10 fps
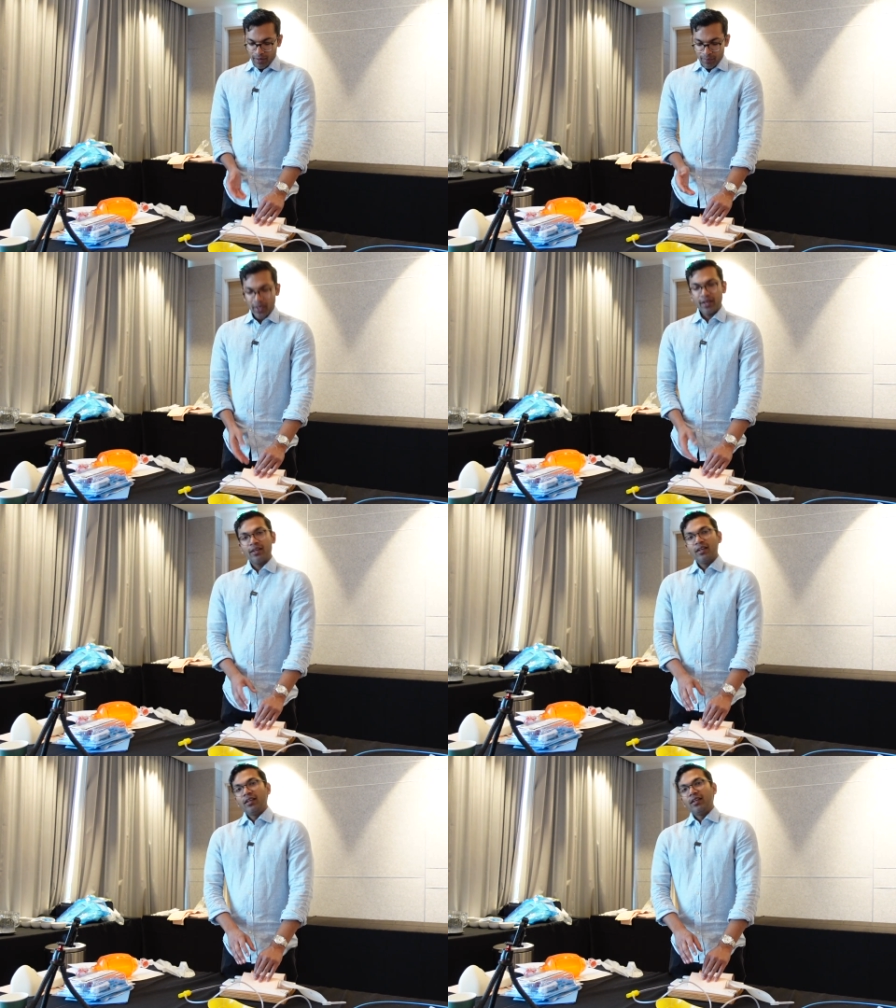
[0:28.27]
But
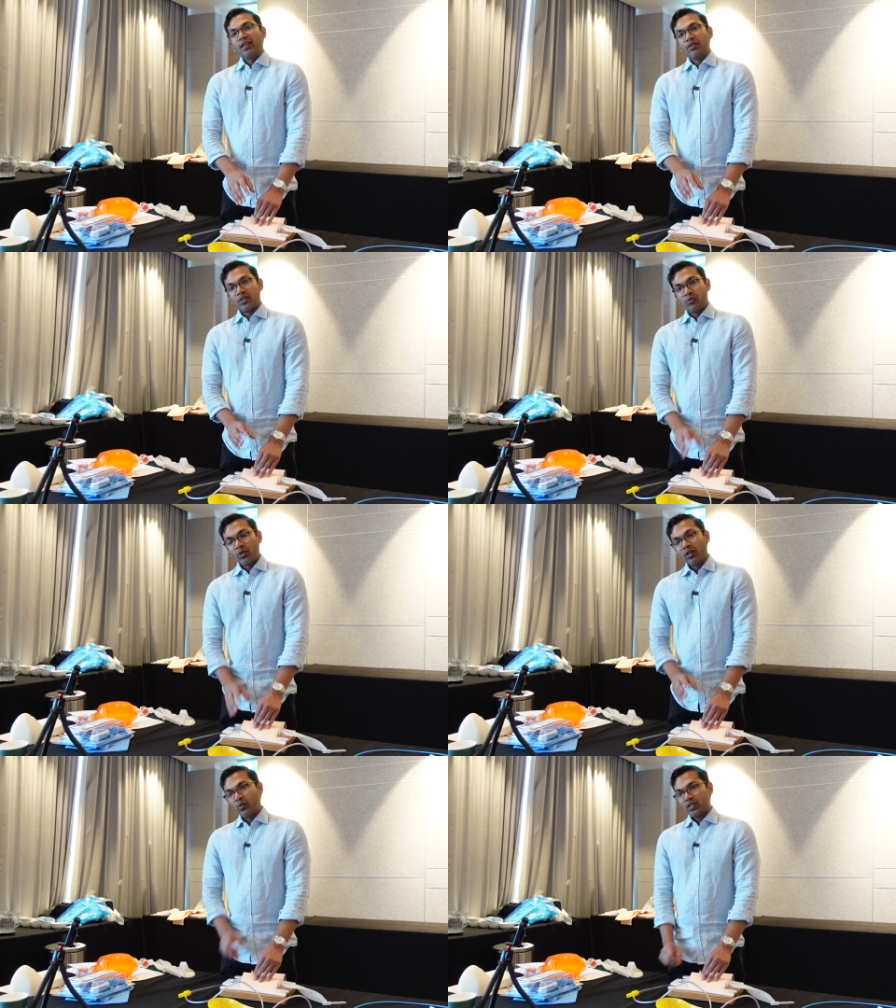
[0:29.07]
there's a
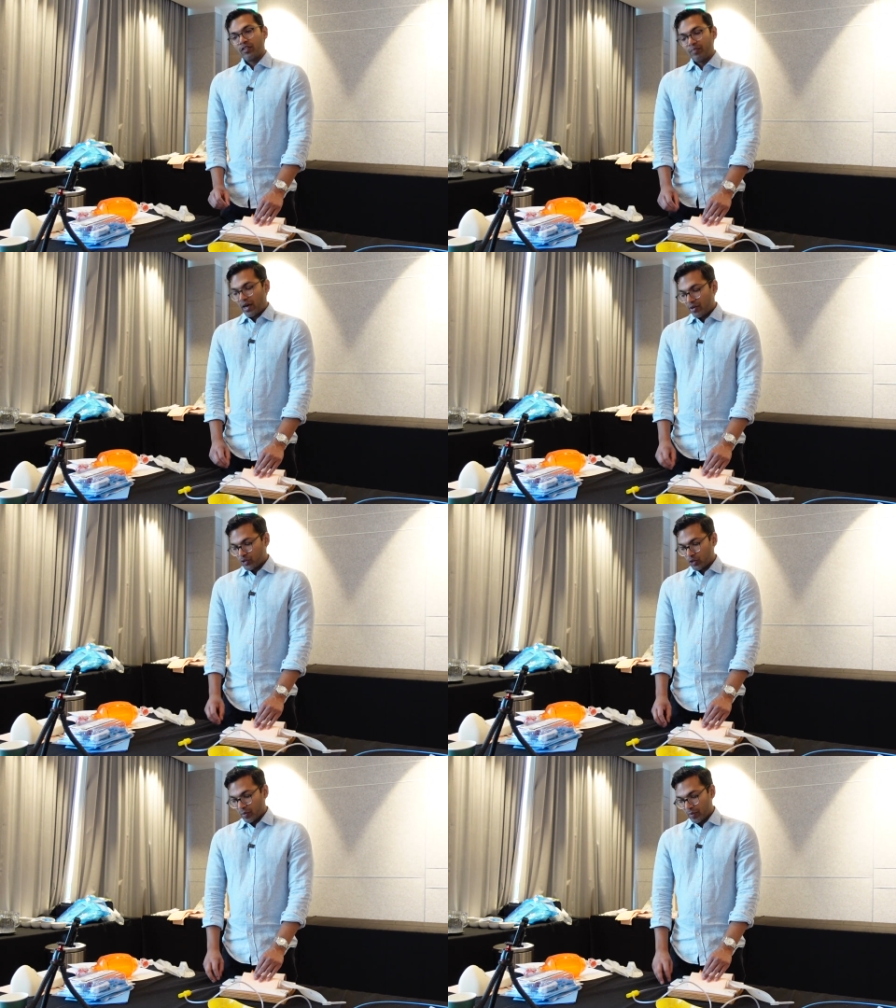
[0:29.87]
real risk of
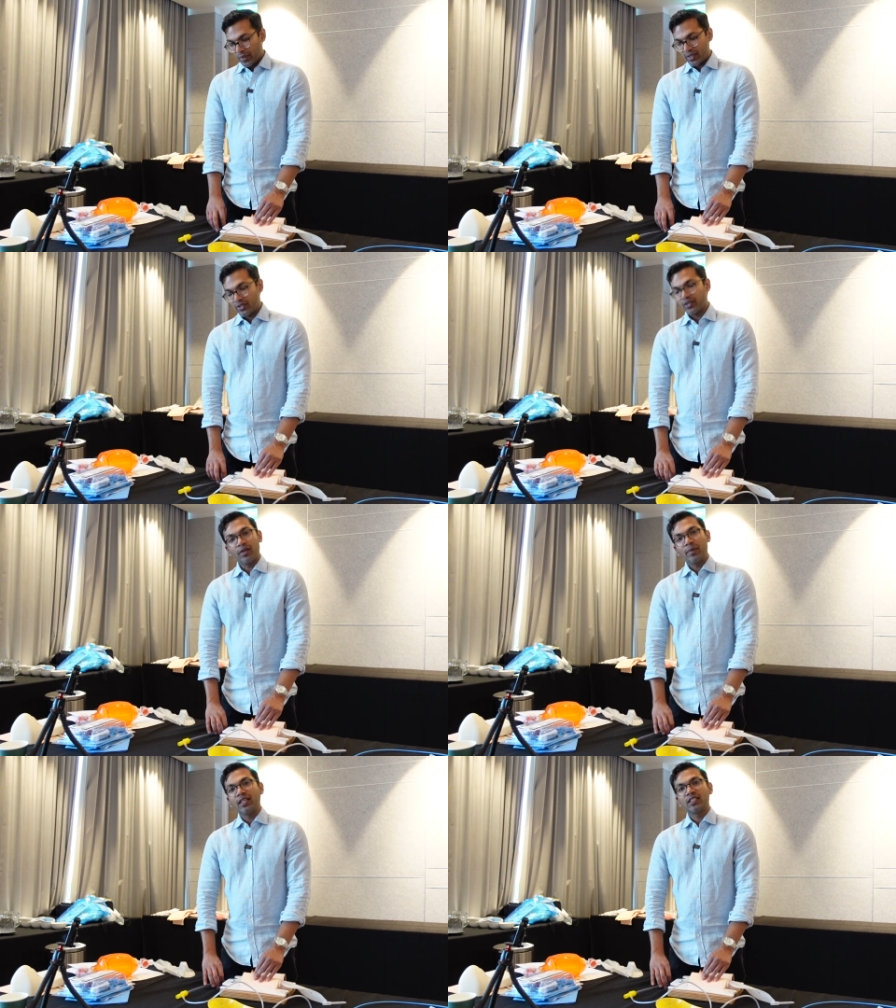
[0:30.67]
barotrauma because you're
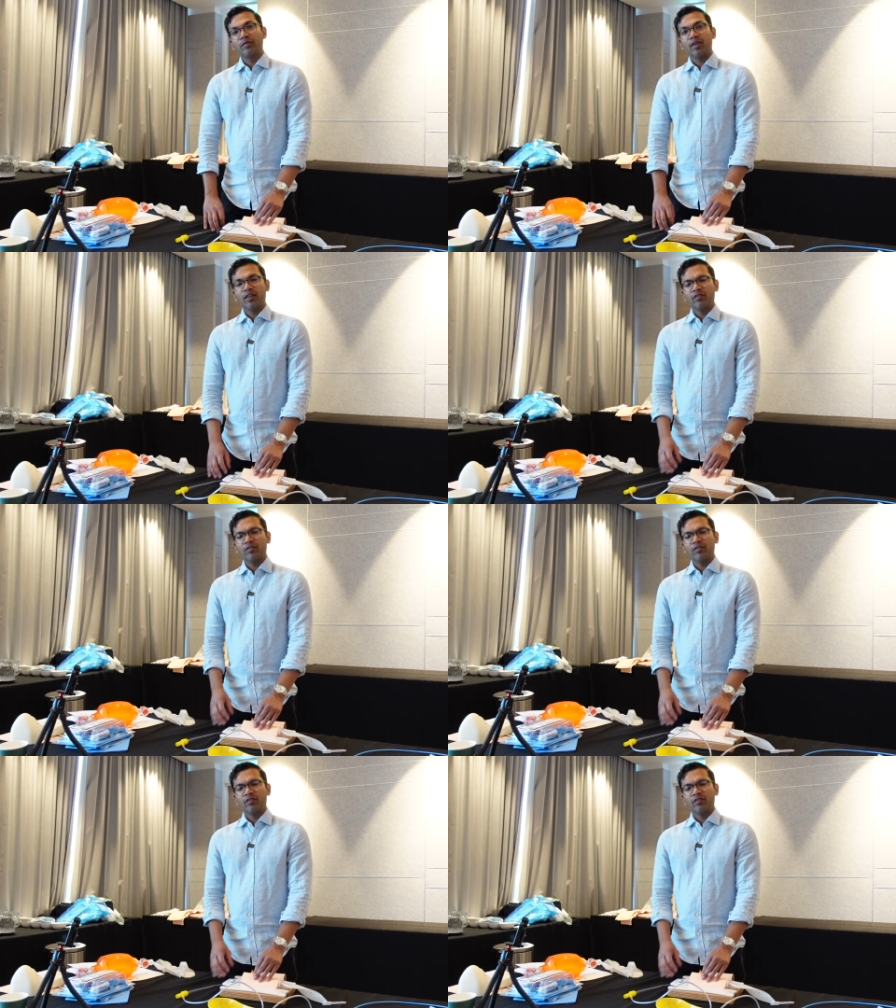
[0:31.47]
going to be insufflating